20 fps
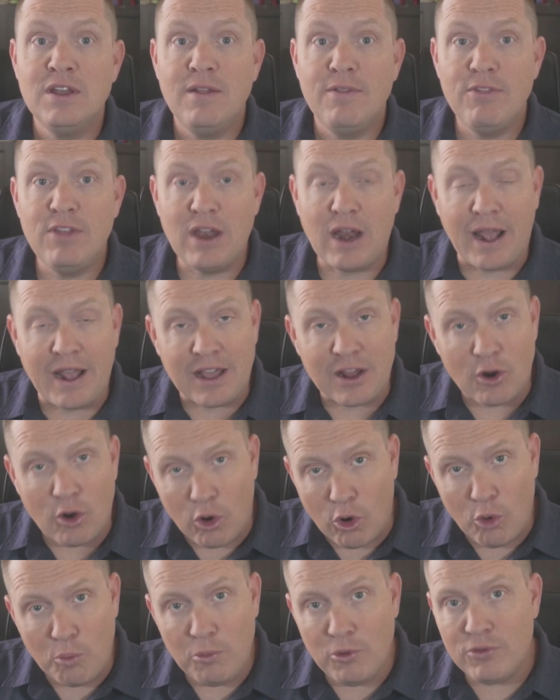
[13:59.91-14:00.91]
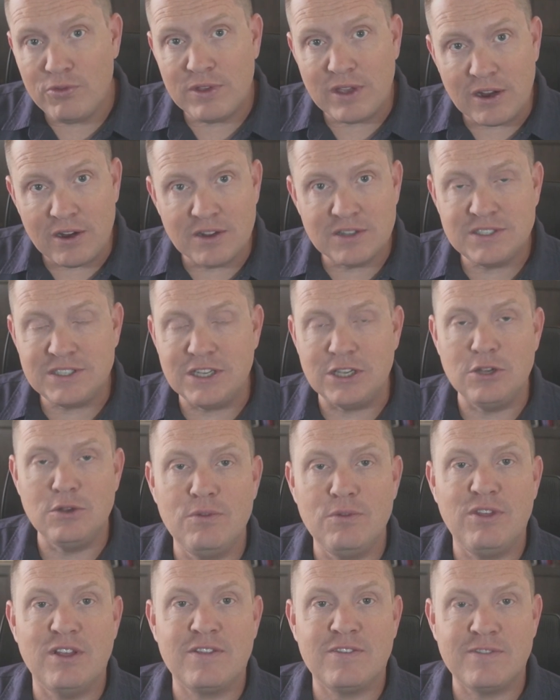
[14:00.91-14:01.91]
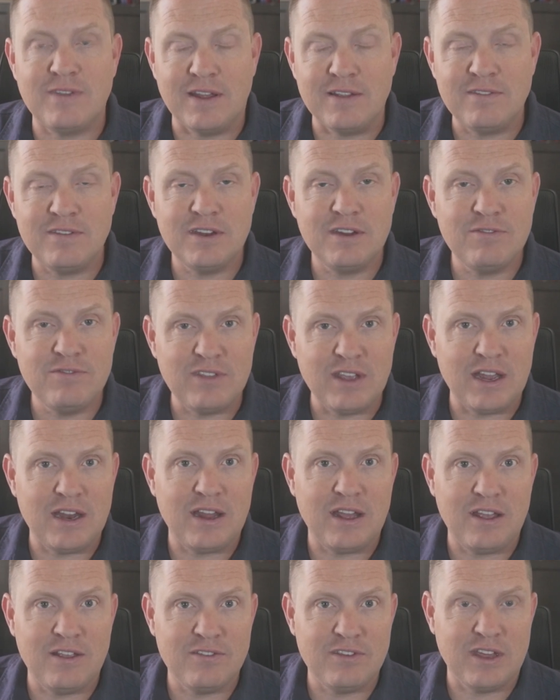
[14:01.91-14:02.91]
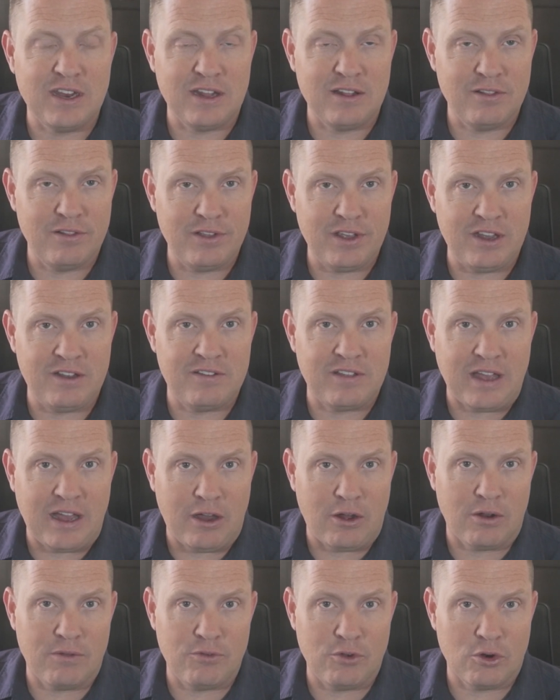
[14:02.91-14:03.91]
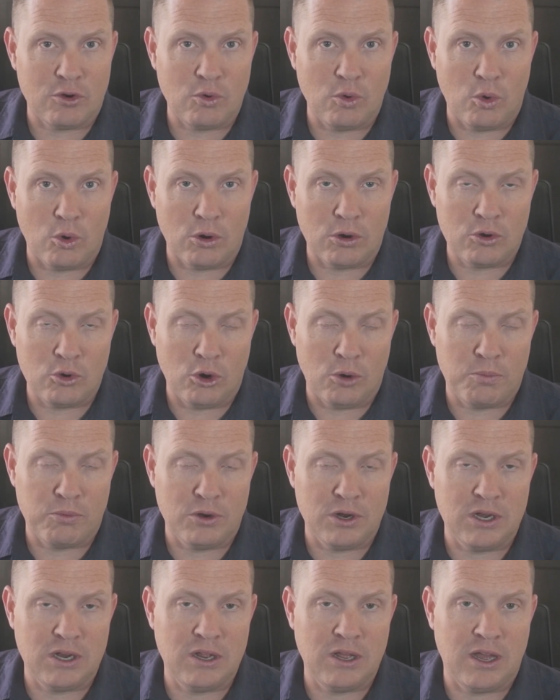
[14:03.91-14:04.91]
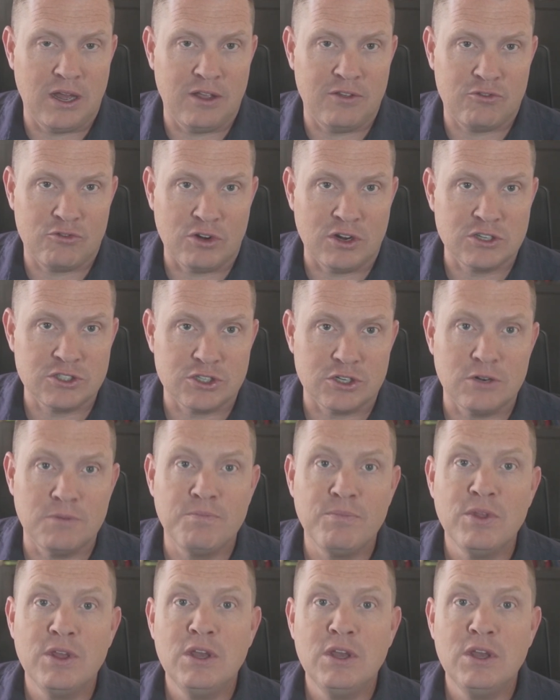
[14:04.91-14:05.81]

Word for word: then I can almost guarantee you sensitive data is getting leaked out of your cor corporate uh, structure.